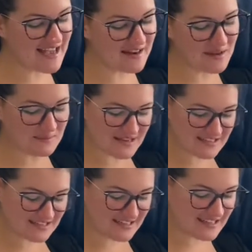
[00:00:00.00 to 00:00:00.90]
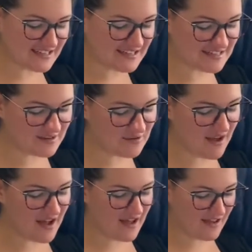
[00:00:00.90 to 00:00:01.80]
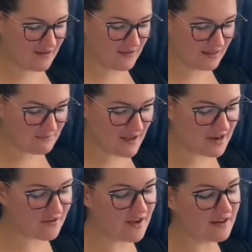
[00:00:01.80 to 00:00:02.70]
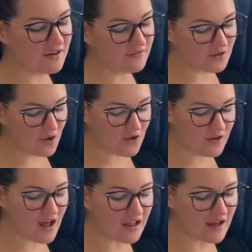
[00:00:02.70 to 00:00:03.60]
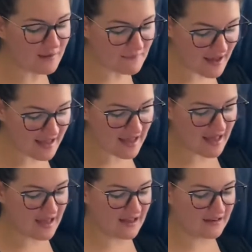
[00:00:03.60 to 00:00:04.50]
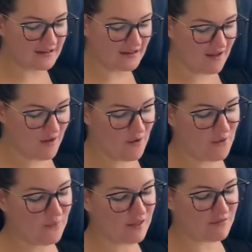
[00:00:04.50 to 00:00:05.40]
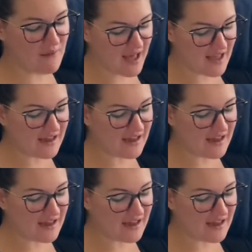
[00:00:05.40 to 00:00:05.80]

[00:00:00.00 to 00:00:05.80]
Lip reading: Of course, like I said, it can't be something that's grade specific because then, it doesn't